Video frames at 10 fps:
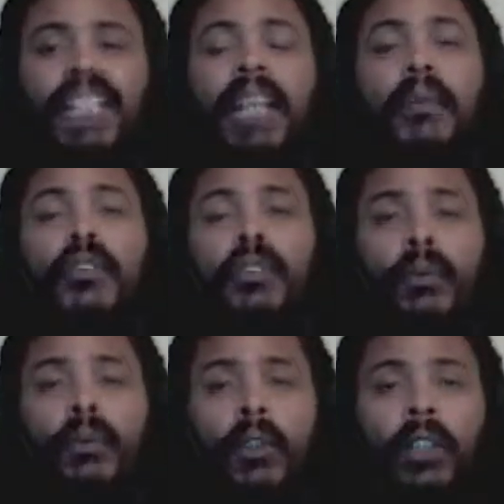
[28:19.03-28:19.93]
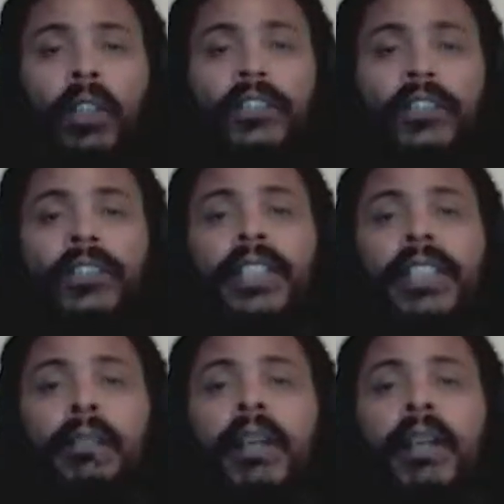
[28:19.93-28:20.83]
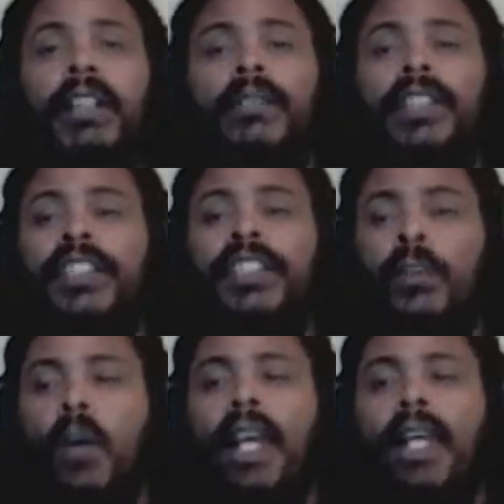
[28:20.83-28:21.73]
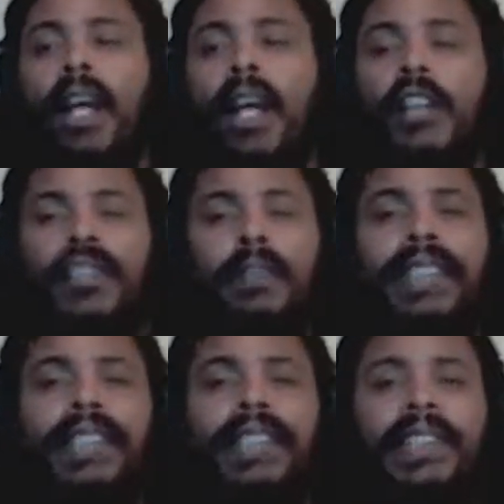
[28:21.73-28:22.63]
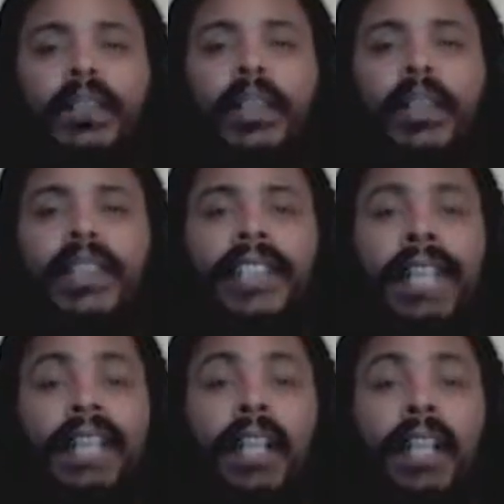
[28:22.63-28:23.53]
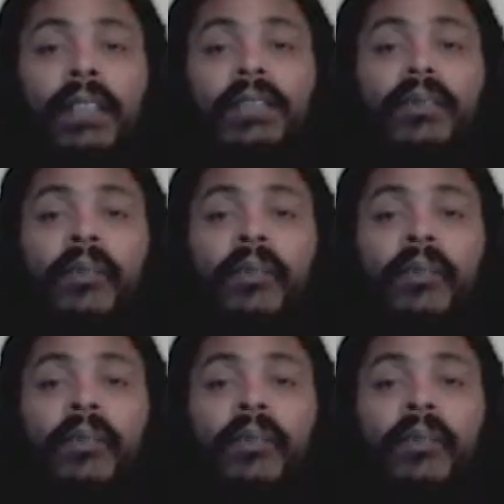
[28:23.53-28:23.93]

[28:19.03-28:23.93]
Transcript: that emotional roller coaster is part of the reason why our species is where it's at now.